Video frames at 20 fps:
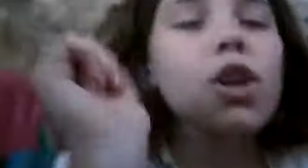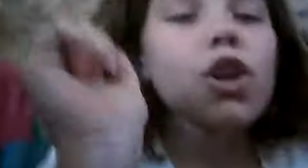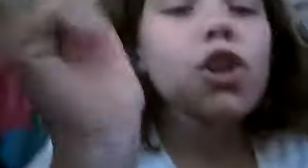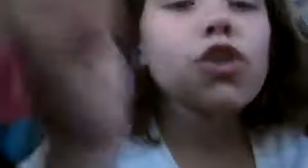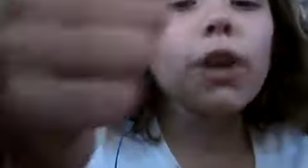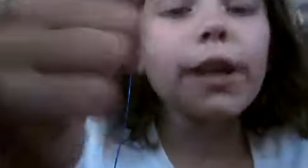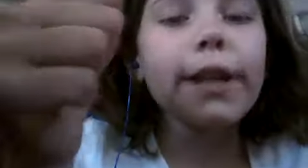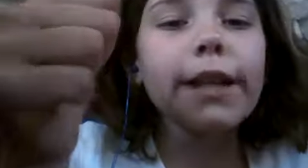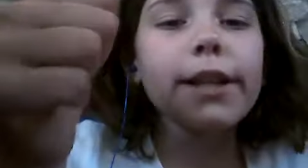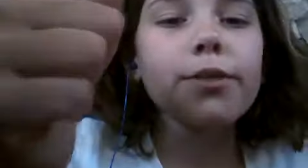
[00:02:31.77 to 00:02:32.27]

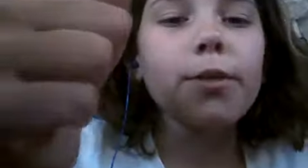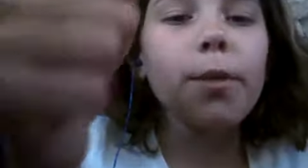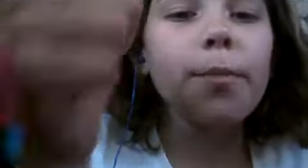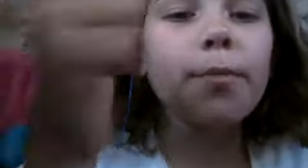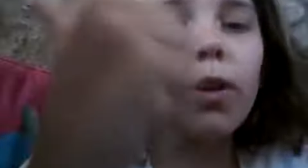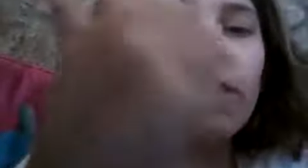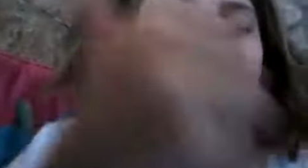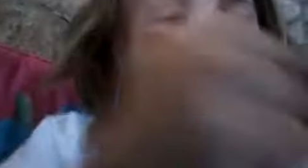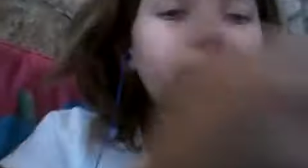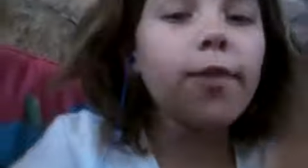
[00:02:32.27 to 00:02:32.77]
Try to get to a
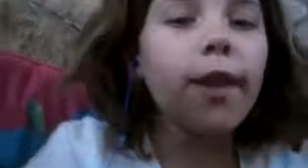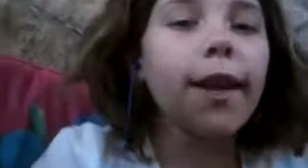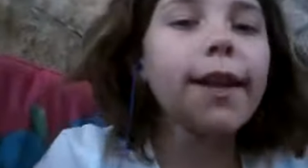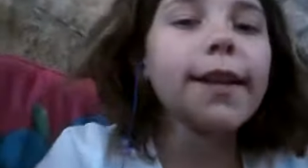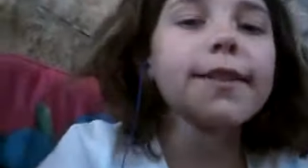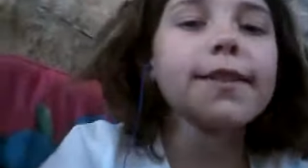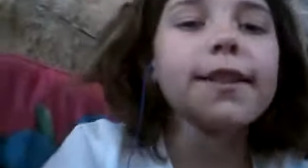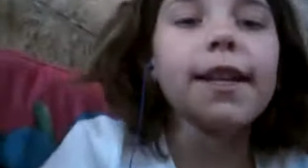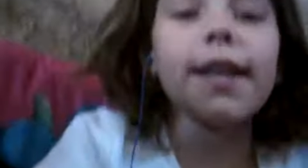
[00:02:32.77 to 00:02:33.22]
million likes